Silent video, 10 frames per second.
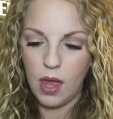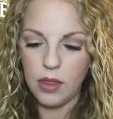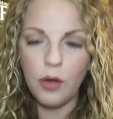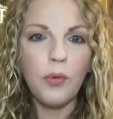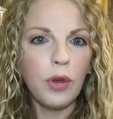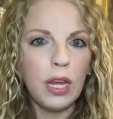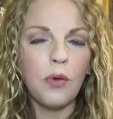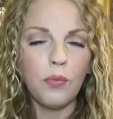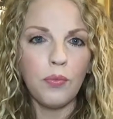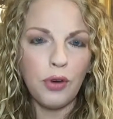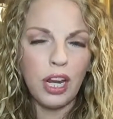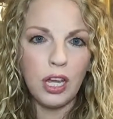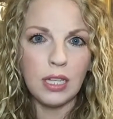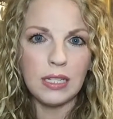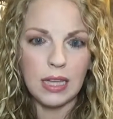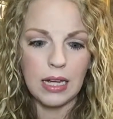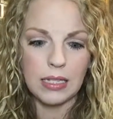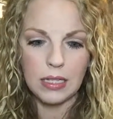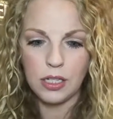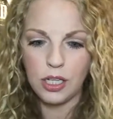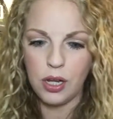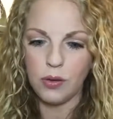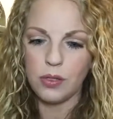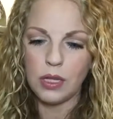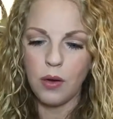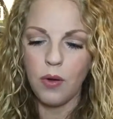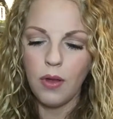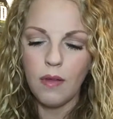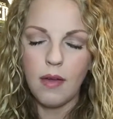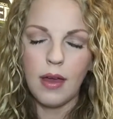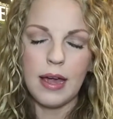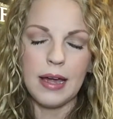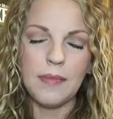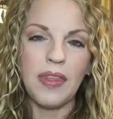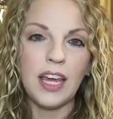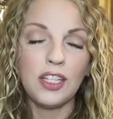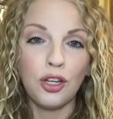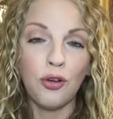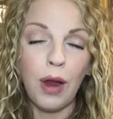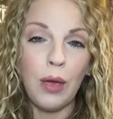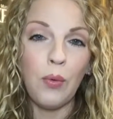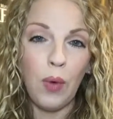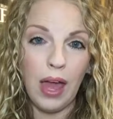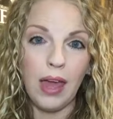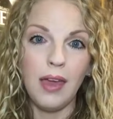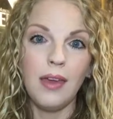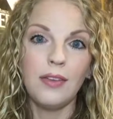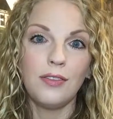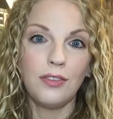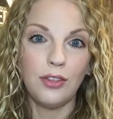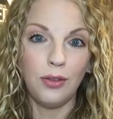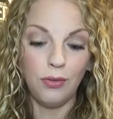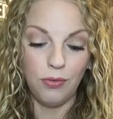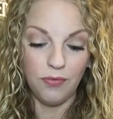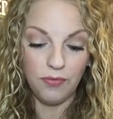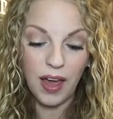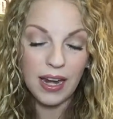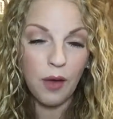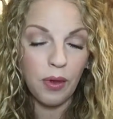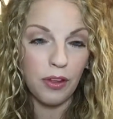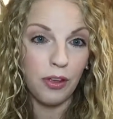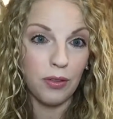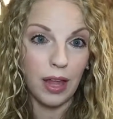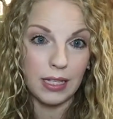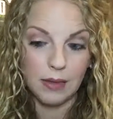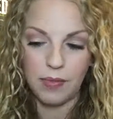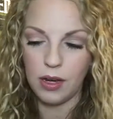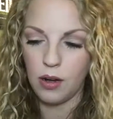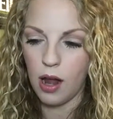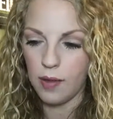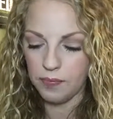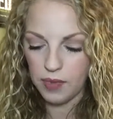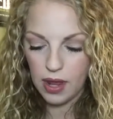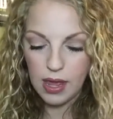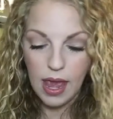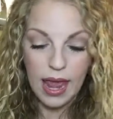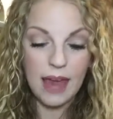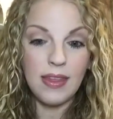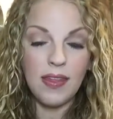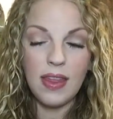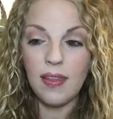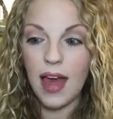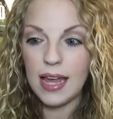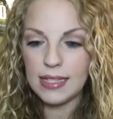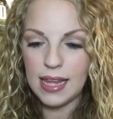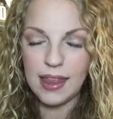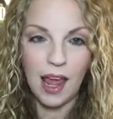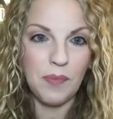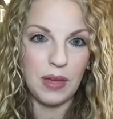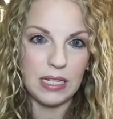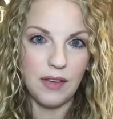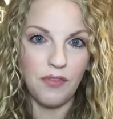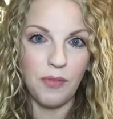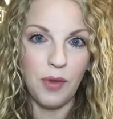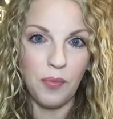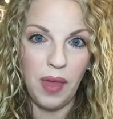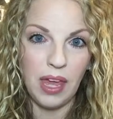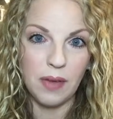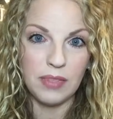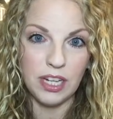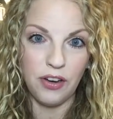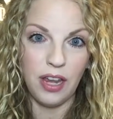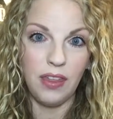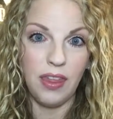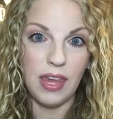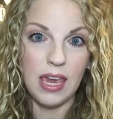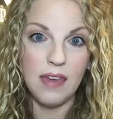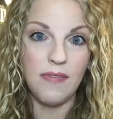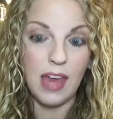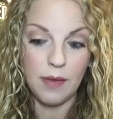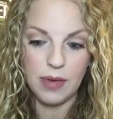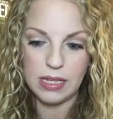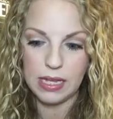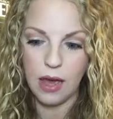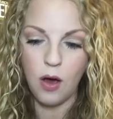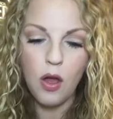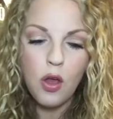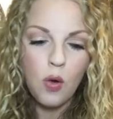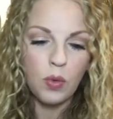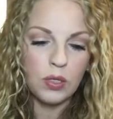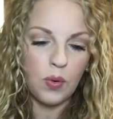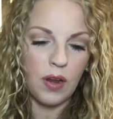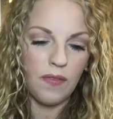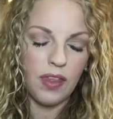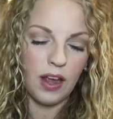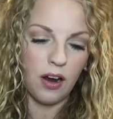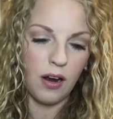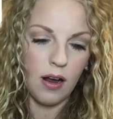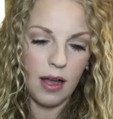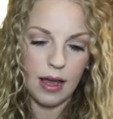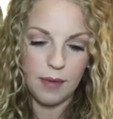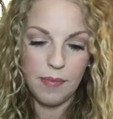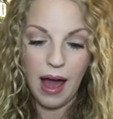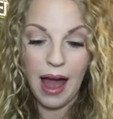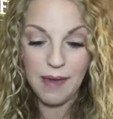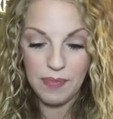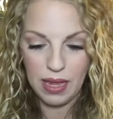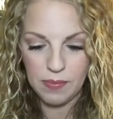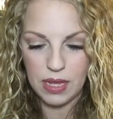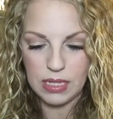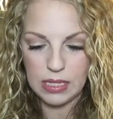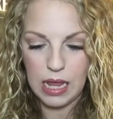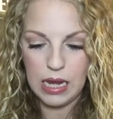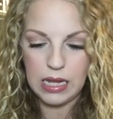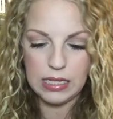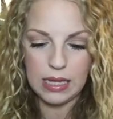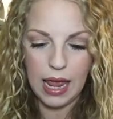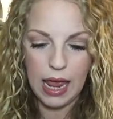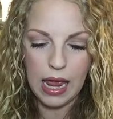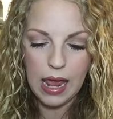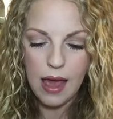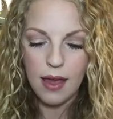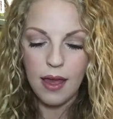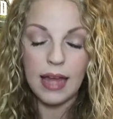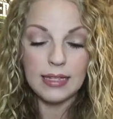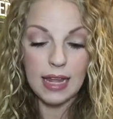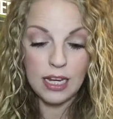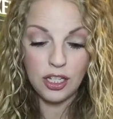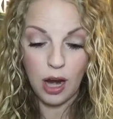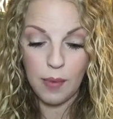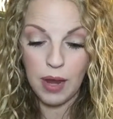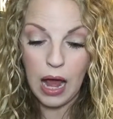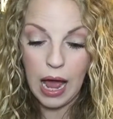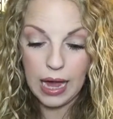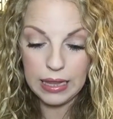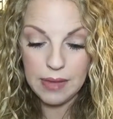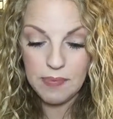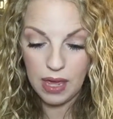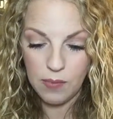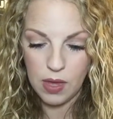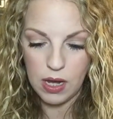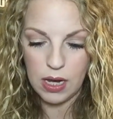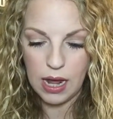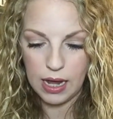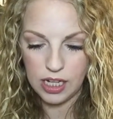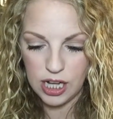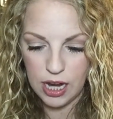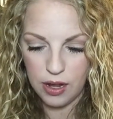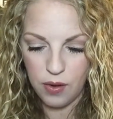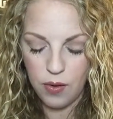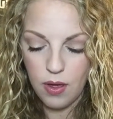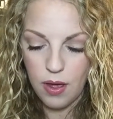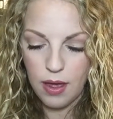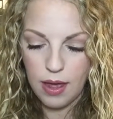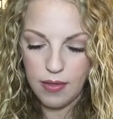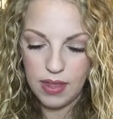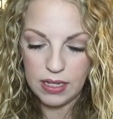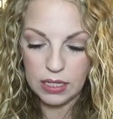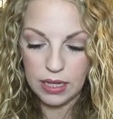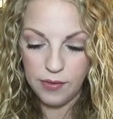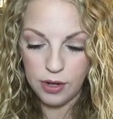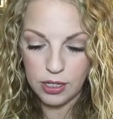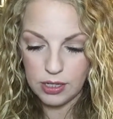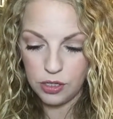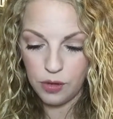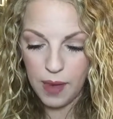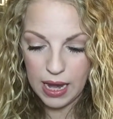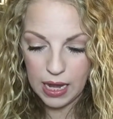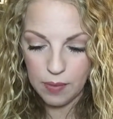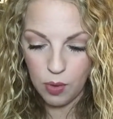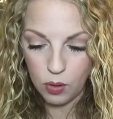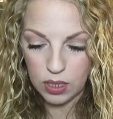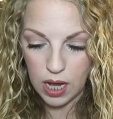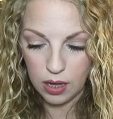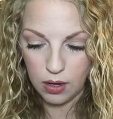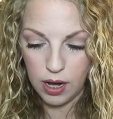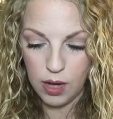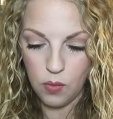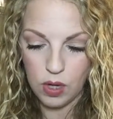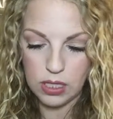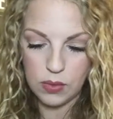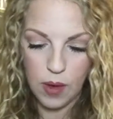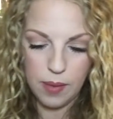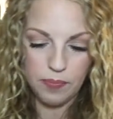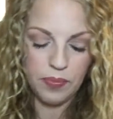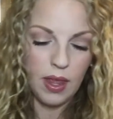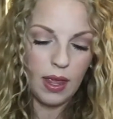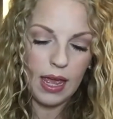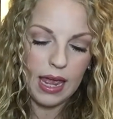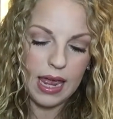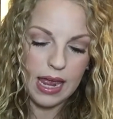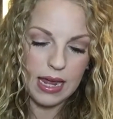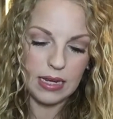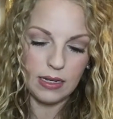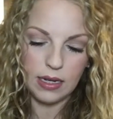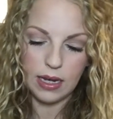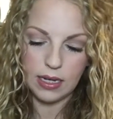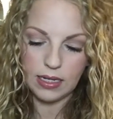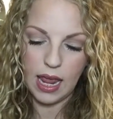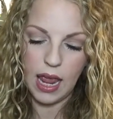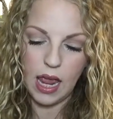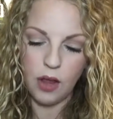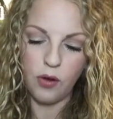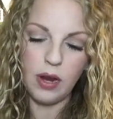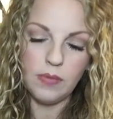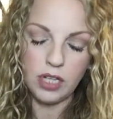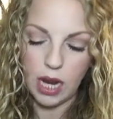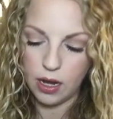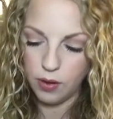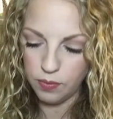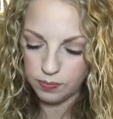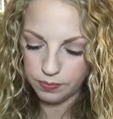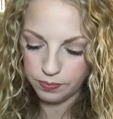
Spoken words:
they're really pretty good sizes too. So I think it's a great way to find out whether you like something or not. And then the last thing that I picked up from Milk Makeup during the VIB sale was one of their eye pigments, and it's a, as they describe it, a highly pigmented eyeshadow that delivers dramatic, bold color in one swipe. And it is a cream shadow,